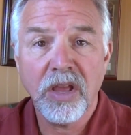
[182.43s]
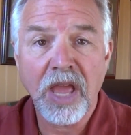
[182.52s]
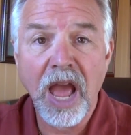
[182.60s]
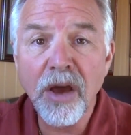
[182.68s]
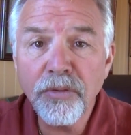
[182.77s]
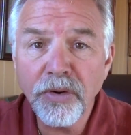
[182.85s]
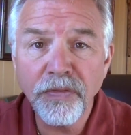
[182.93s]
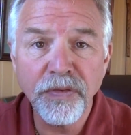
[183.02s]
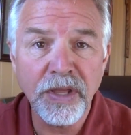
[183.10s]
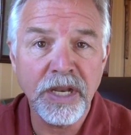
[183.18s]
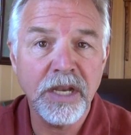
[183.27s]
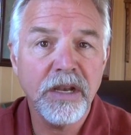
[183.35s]

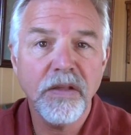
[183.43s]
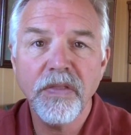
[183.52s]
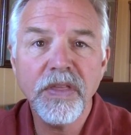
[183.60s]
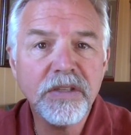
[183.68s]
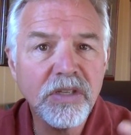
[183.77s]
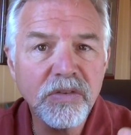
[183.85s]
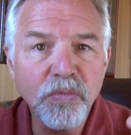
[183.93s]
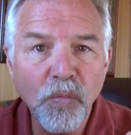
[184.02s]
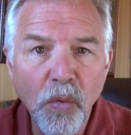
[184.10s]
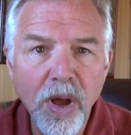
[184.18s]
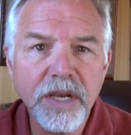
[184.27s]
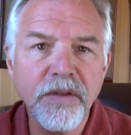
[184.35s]
counterfeiting, this is
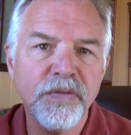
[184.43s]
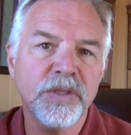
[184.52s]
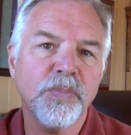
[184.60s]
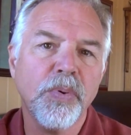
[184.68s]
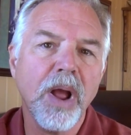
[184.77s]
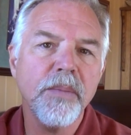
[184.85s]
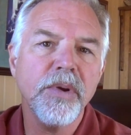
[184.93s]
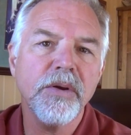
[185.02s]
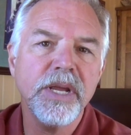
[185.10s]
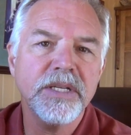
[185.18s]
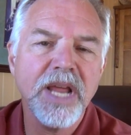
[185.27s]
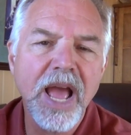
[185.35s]
one of his
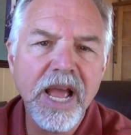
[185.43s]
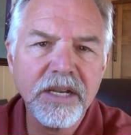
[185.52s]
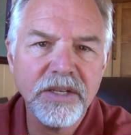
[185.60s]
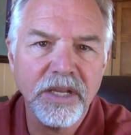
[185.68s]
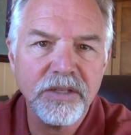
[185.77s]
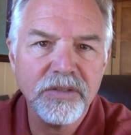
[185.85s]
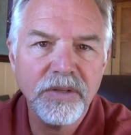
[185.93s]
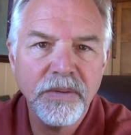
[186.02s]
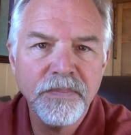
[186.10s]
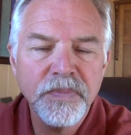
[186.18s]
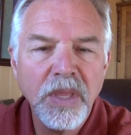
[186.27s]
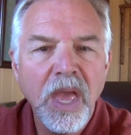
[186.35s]
primary tactics.
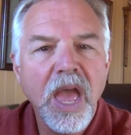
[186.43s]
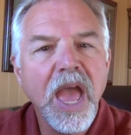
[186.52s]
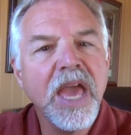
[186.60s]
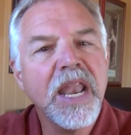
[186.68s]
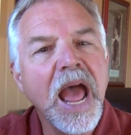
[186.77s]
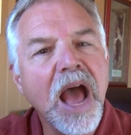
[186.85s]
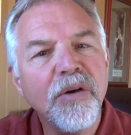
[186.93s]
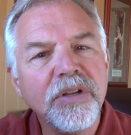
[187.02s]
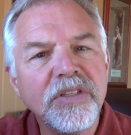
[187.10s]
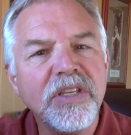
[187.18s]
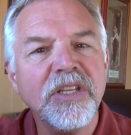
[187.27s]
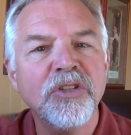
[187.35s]
And how
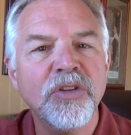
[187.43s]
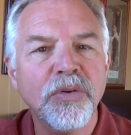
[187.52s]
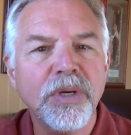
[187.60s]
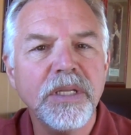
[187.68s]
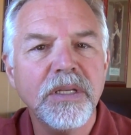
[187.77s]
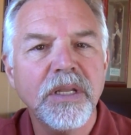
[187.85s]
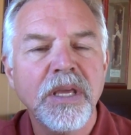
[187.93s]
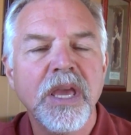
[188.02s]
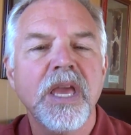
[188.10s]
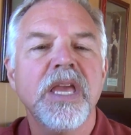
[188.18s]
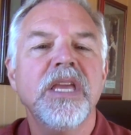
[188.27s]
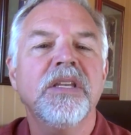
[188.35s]
does he do it?
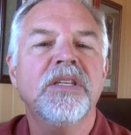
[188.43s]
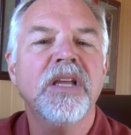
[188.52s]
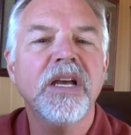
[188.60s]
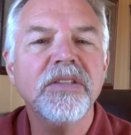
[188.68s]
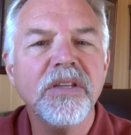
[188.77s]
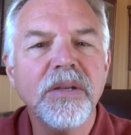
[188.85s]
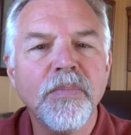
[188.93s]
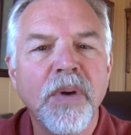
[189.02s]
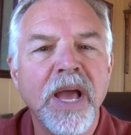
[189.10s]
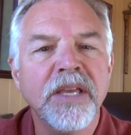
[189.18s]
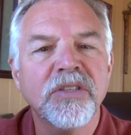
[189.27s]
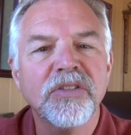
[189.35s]
He does it
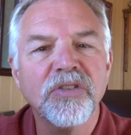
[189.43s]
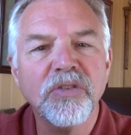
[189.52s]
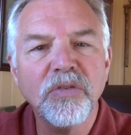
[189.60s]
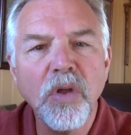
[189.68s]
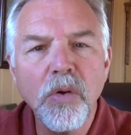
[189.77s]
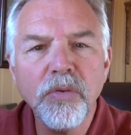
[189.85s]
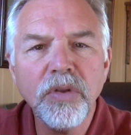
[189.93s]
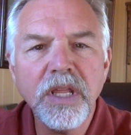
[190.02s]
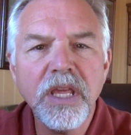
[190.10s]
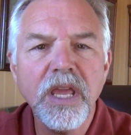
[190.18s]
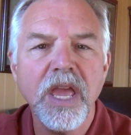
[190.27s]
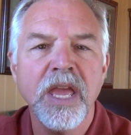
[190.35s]
by
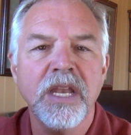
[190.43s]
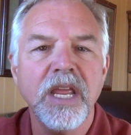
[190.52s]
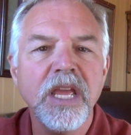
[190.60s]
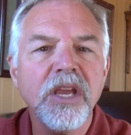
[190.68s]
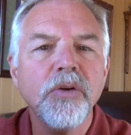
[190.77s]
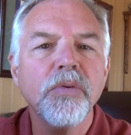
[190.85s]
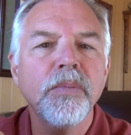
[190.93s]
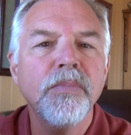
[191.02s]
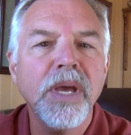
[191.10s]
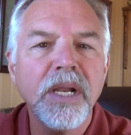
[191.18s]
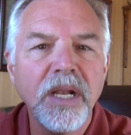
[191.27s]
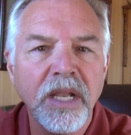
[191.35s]
slowly and
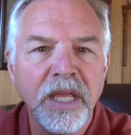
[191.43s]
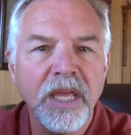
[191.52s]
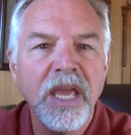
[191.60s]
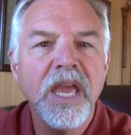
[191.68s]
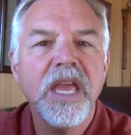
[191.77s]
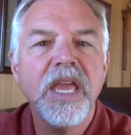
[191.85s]
incrementally